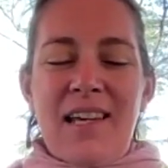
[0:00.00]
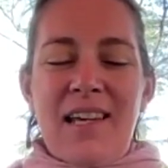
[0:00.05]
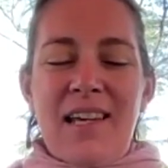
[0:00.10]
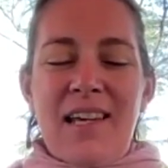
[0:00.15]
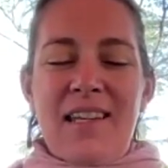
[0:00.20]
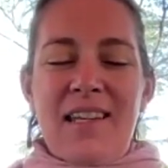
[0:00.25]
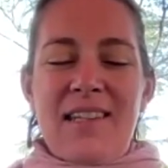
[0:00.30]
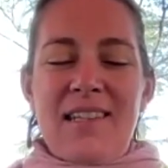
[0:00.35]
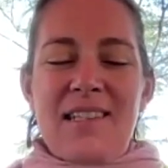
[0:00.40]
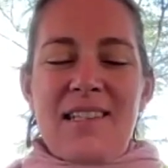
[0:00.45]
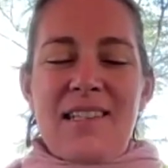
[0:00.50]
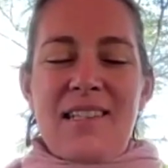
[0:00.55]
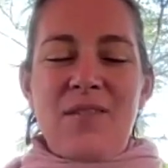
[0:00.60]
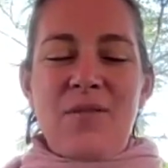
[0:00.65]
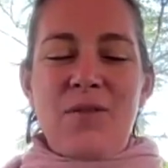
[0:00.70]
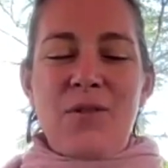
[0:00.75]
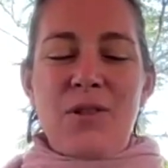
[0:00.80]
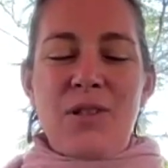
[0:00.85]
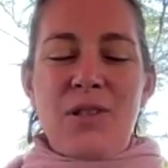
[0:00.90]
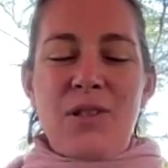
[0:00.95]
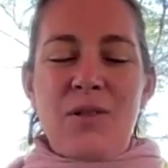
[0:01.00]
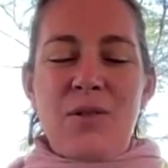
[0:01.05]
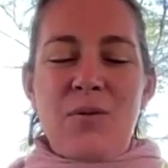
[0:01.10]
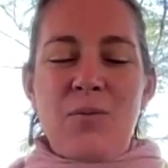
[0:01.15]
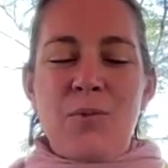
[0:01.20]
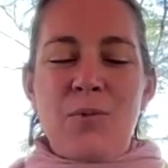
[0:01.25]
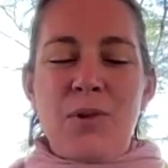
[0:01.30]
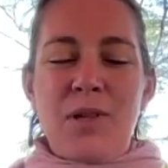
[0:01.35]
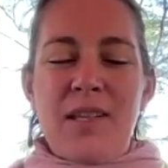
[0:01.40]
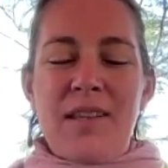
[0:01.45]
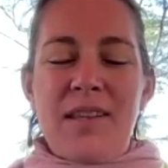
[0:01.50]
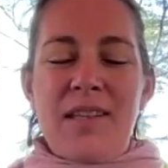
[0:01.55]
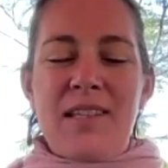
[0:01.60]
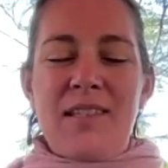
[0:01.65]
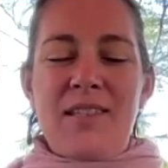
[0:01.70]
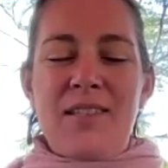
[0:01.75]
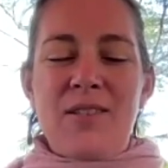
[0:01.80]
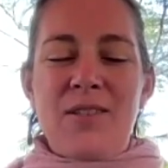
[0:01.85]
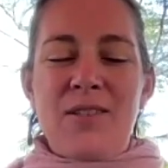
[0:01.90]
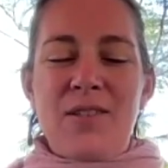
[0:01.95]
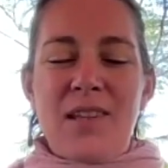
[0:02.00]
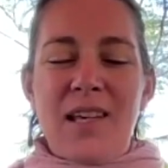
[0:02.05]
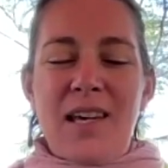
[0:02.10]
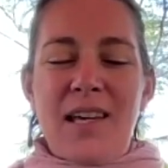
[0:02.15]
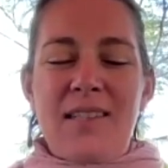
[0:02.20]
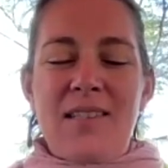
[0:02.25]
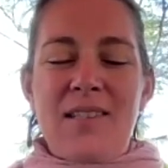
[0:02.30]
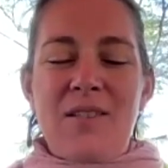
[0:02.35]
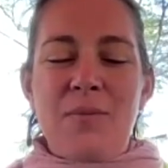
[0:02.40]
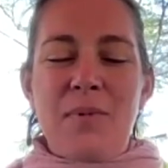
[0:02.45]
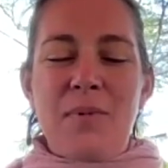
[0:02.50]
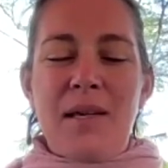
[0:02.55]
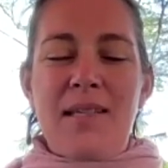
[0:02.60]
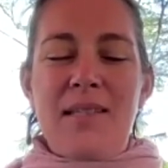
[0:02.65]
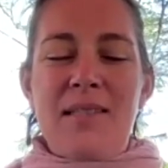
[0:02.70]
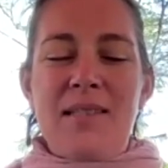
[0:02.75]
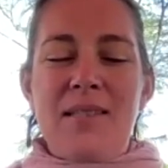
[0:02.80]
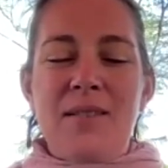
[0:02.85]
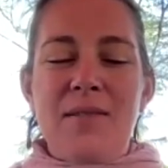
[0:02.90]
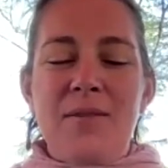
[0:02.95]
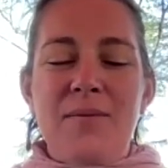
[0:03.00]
And see if you can breathe into that space.